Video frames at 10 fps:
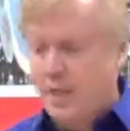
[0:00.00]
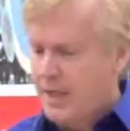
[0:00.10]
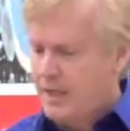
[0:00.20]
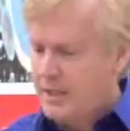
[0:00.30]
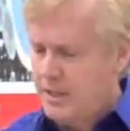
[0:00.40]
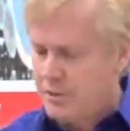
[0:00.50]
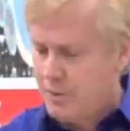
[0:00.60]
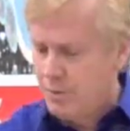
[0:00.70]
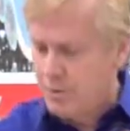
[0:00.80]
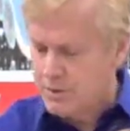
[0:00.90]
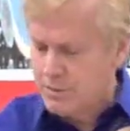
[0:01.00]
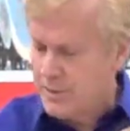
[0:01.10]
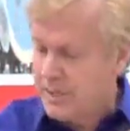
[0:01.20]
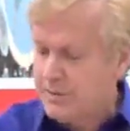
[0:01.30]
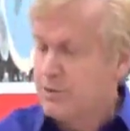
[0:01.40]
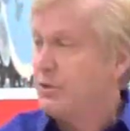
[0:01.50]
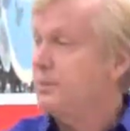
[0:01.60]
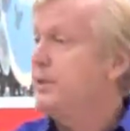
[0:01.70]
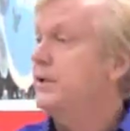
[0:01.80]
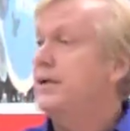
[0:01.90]
And it is. Who wants me to add to it? Let
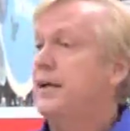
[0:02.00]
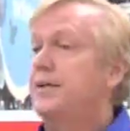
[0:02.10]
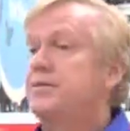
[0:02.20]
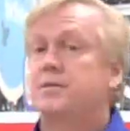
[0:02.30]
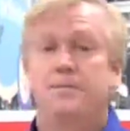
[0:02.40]
me hear a yes.